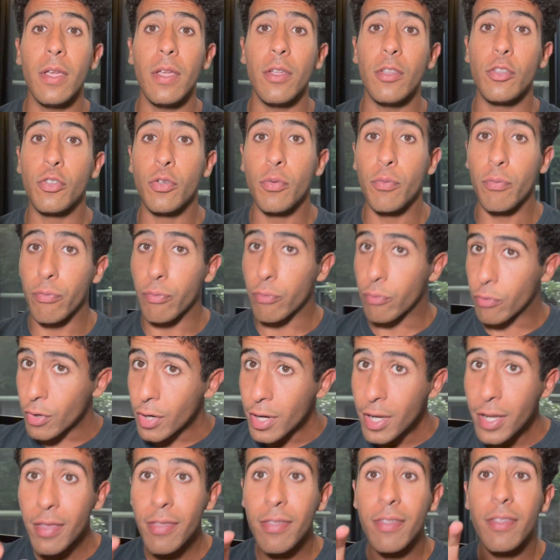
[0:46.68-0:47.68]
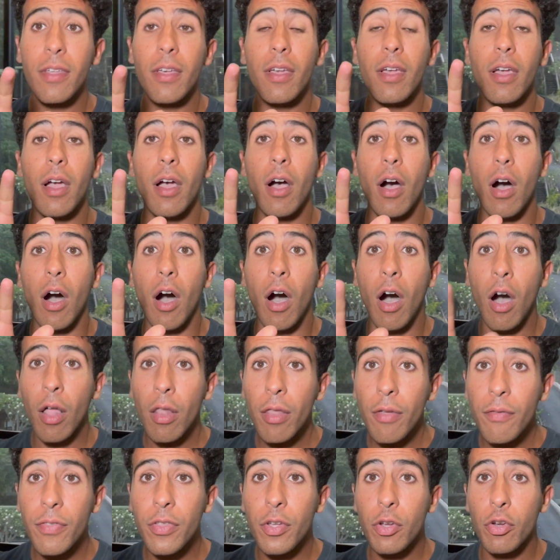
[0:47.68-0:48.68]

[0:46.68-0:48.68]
to freeze all of the